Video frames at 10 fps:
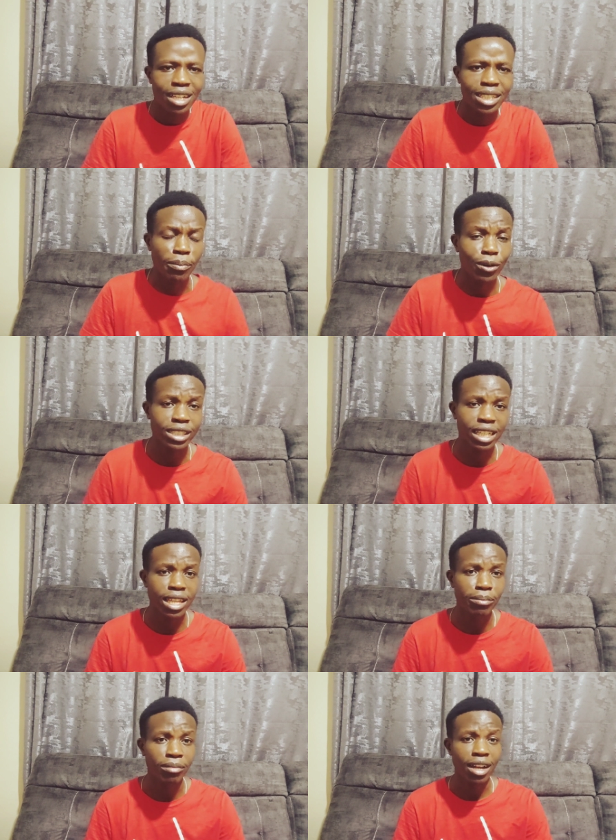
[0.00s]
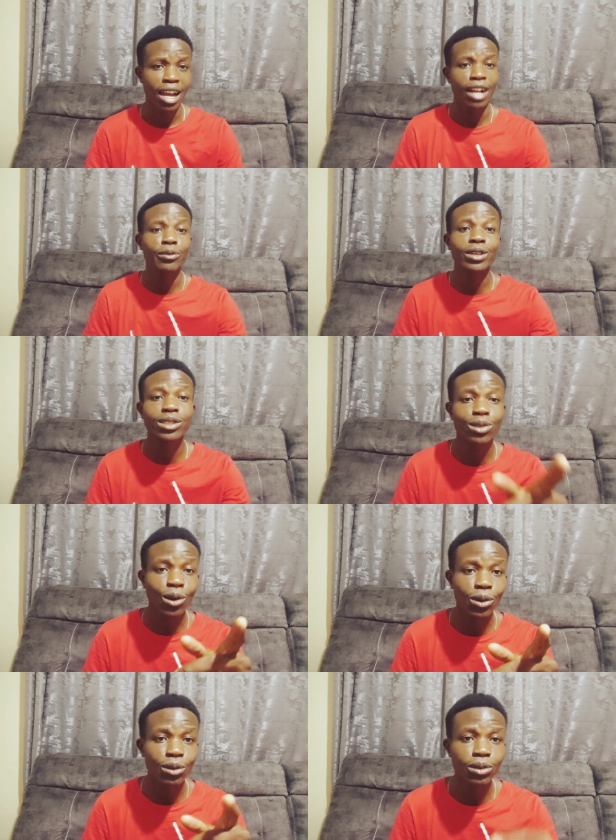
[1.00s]
supported them and we
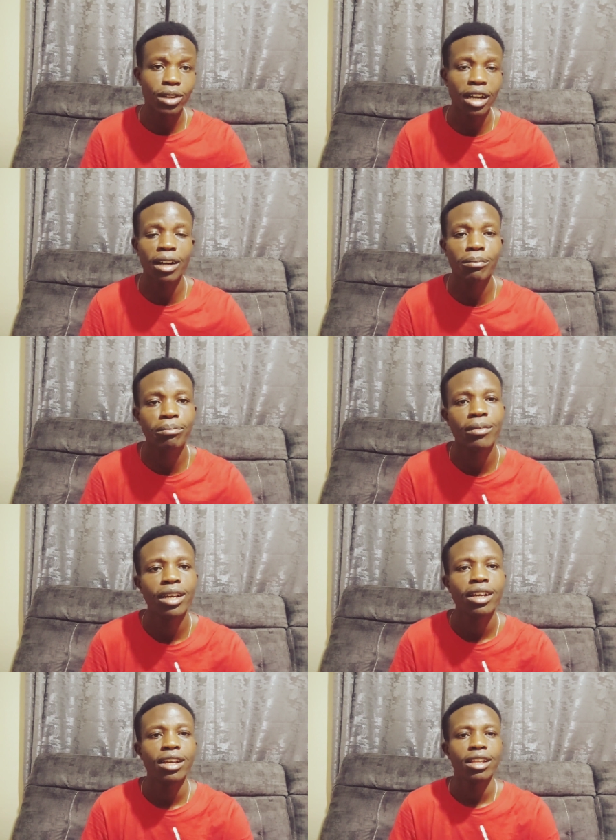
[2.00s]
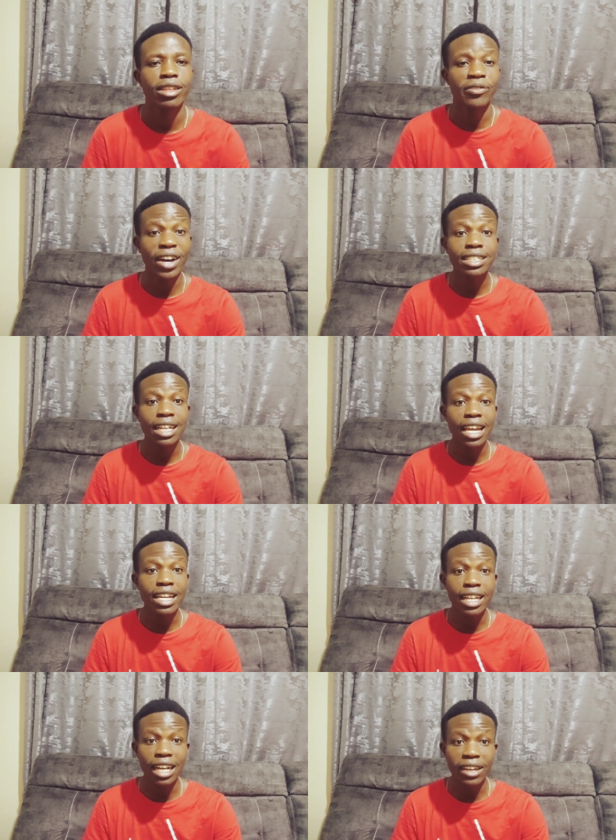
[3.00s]
saw um, the first
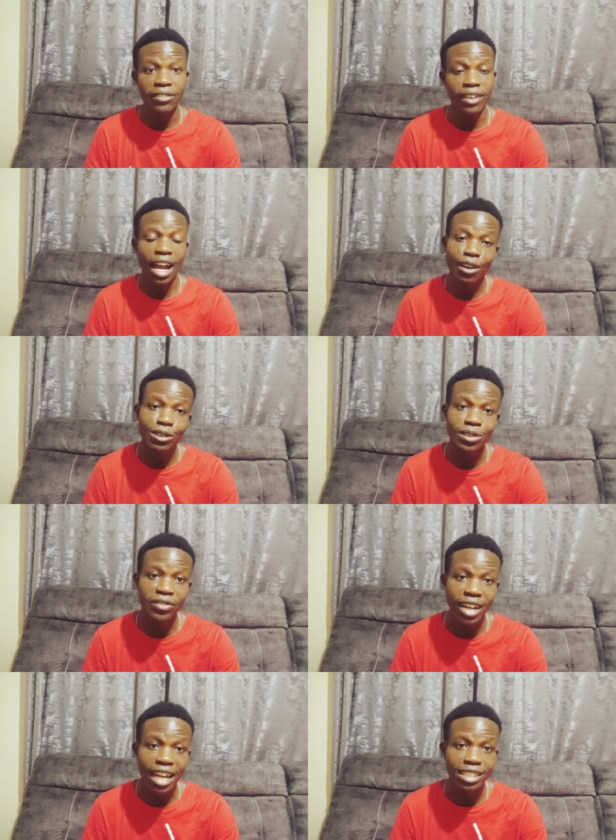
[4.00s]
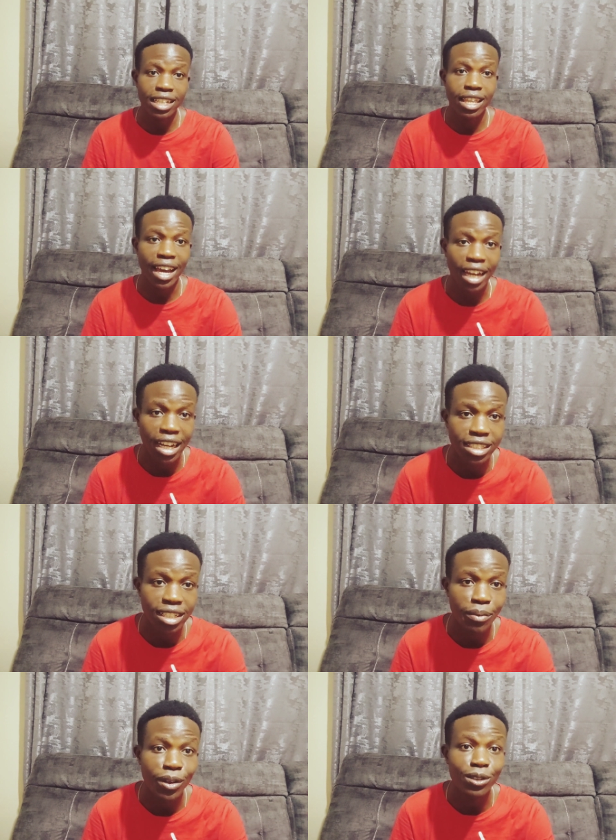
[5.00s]
lady leave a lot of cash in their
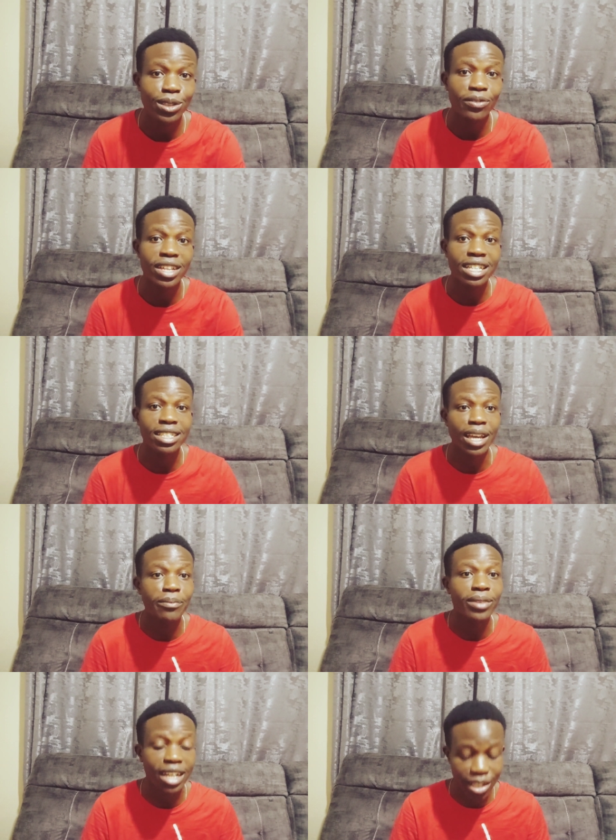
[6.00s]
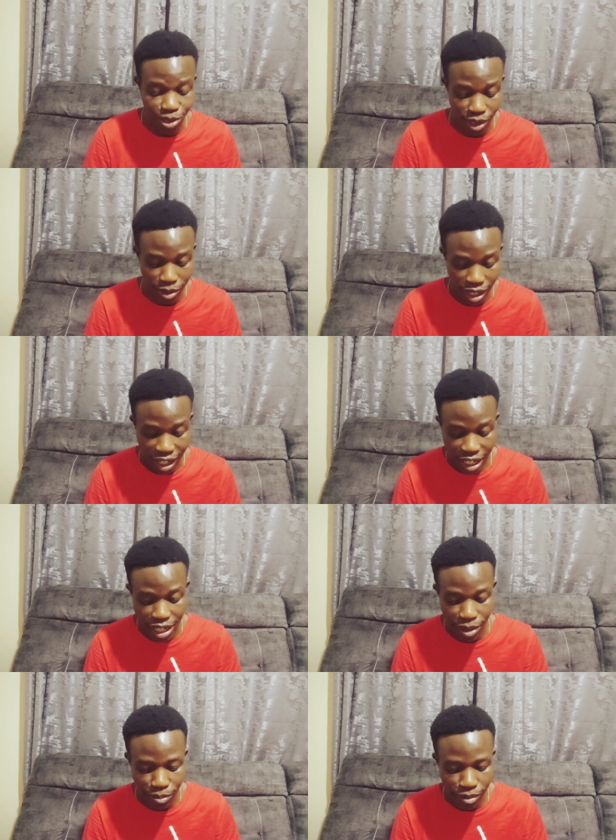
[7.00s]
country because of this same reason
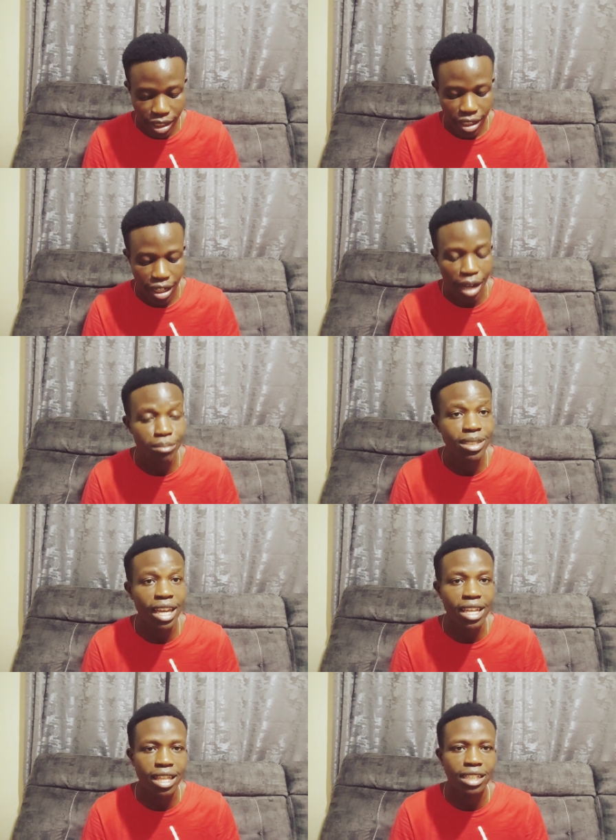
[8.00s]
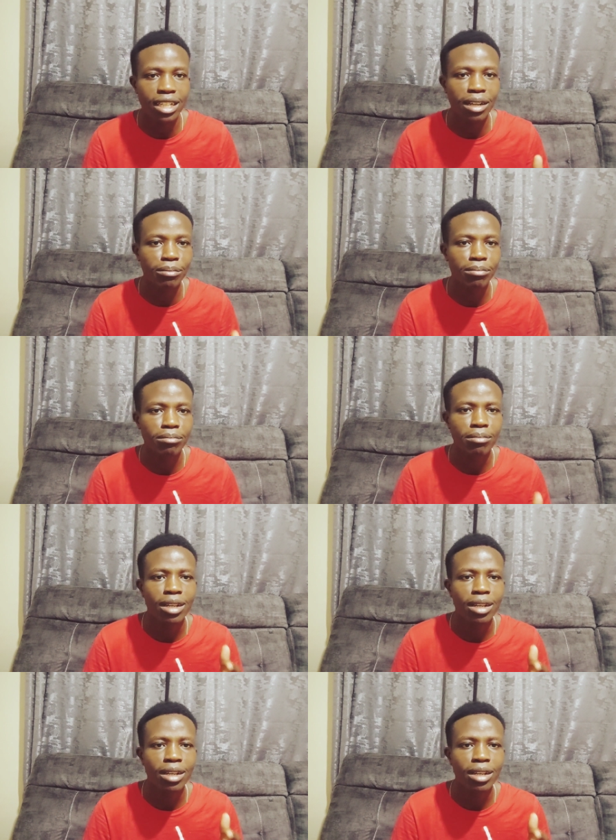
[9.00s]
him um, saying that um,